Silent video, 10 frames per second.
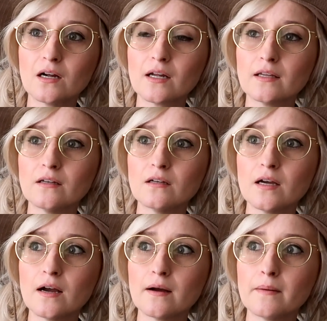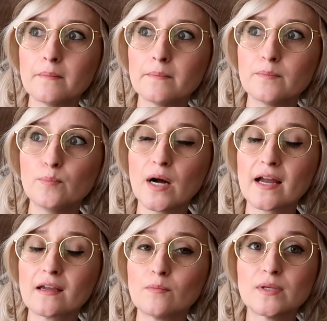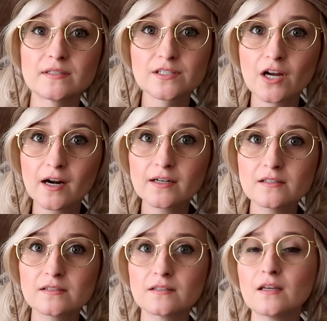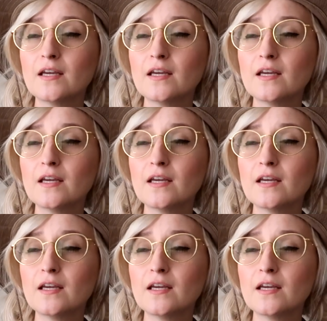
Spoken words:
on buying business cards.